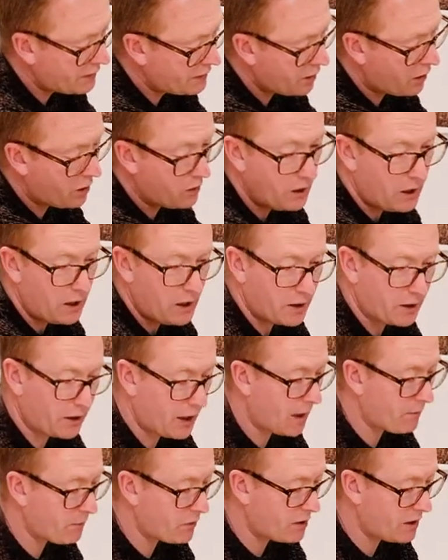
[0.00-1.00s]
so
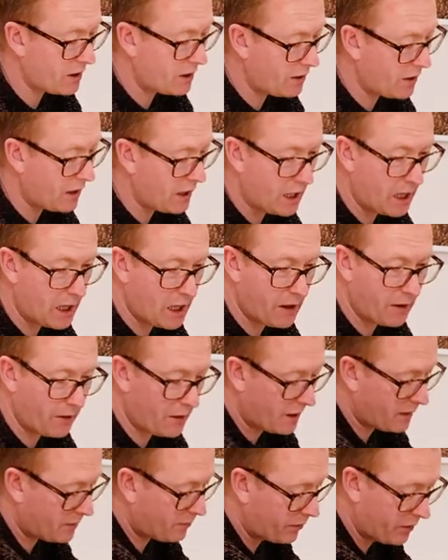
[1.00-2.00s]
camera's in there.
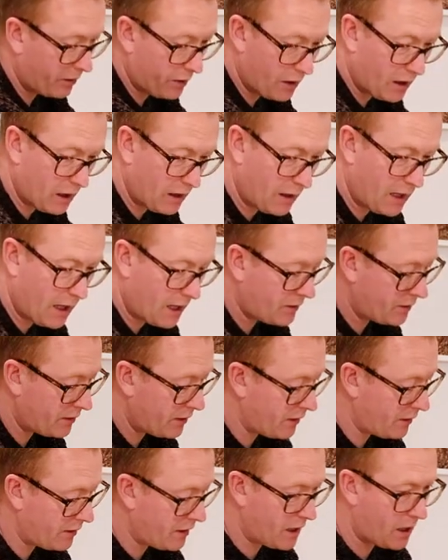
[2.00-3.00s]
Let's put a lens
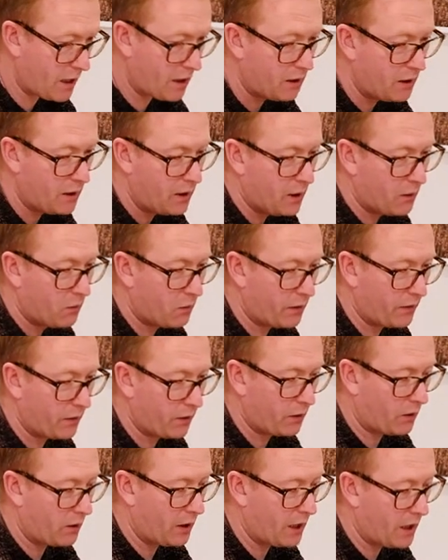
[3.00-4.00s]
in there. What have I
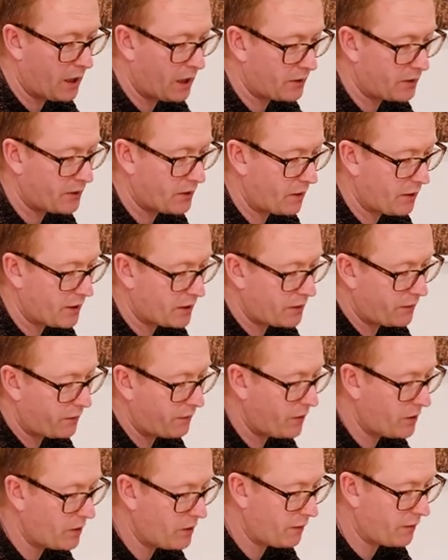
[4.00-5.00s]
got here? So that's a
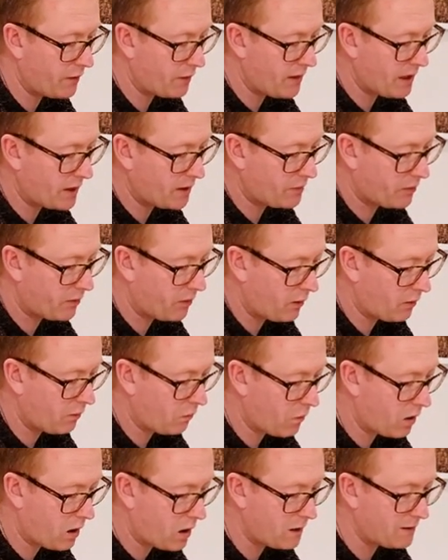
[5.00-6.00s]
Fujifilm X Pro
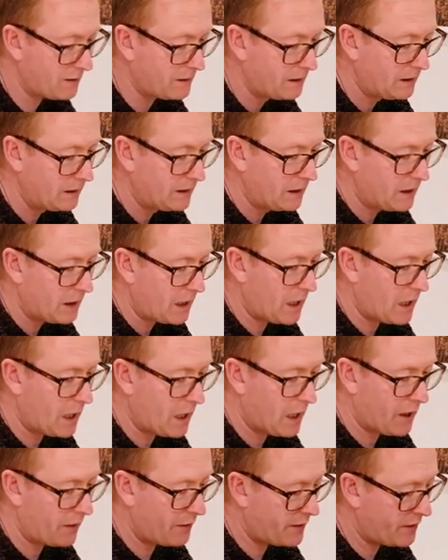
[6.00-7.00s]
1.
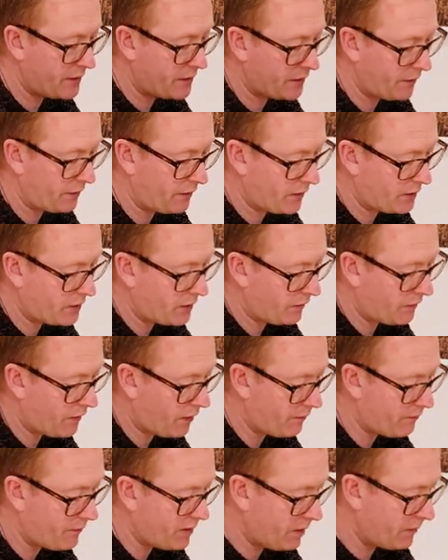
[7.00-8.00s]
Uh, this is a
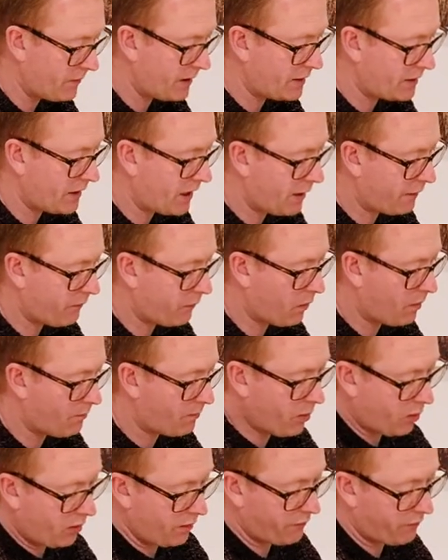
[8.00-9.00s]
35 millimeter
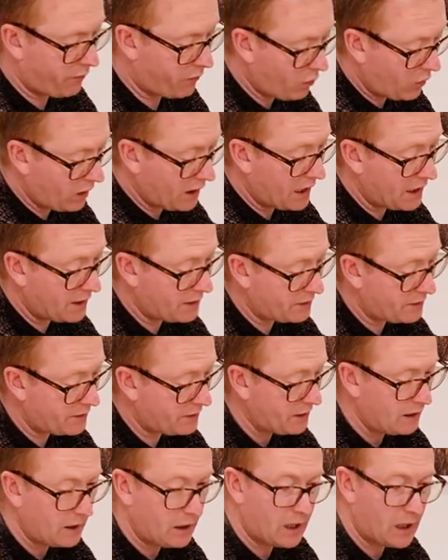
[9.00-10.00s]
f1.4 lens.
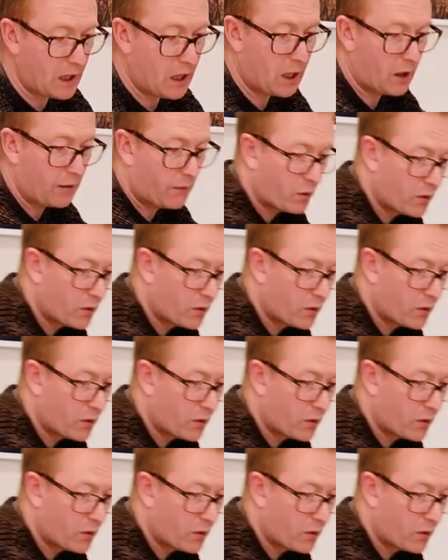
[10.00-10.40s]
And I've